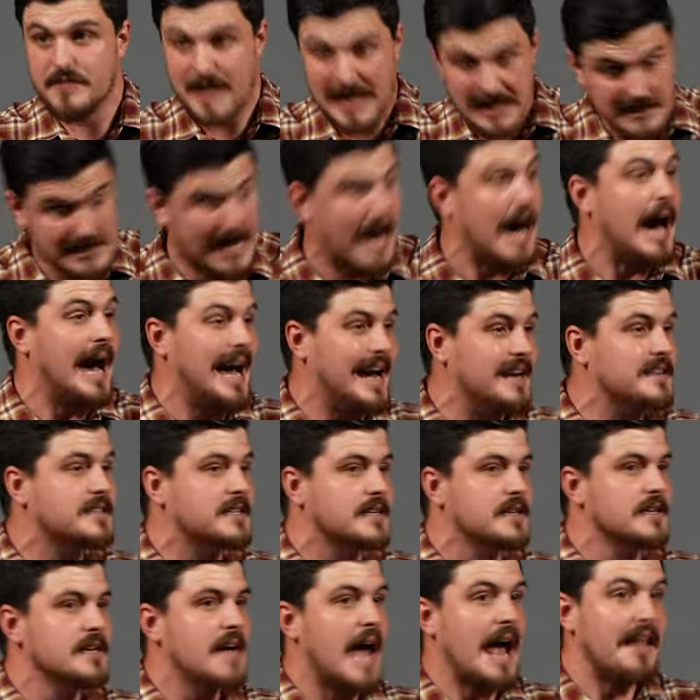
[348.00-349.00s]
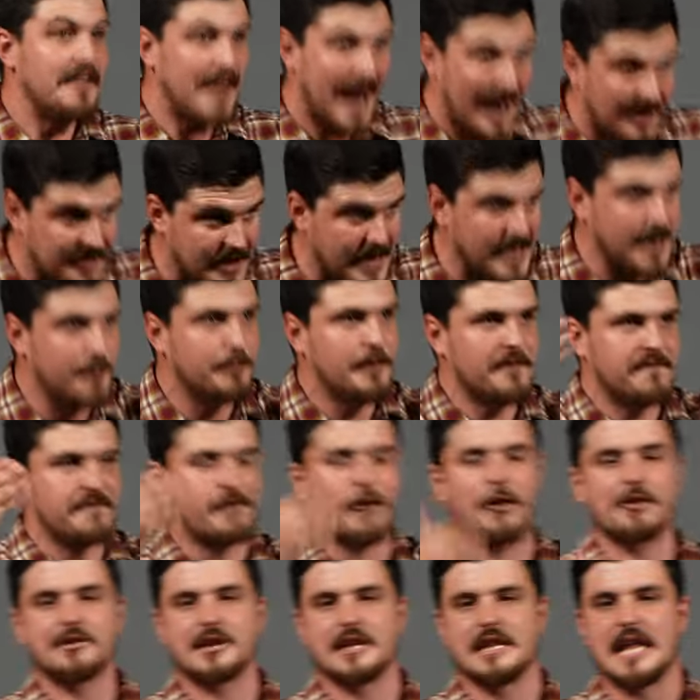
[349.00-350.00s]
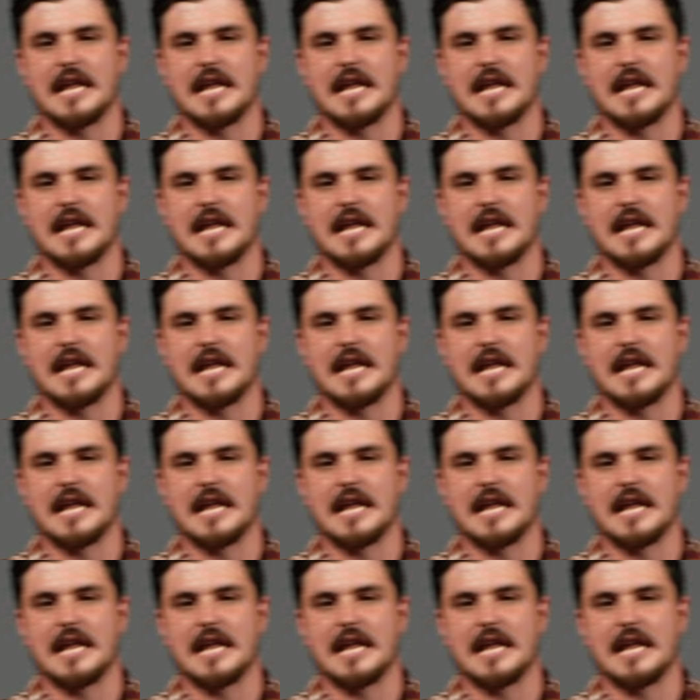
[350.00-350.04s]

they died, and now they are before the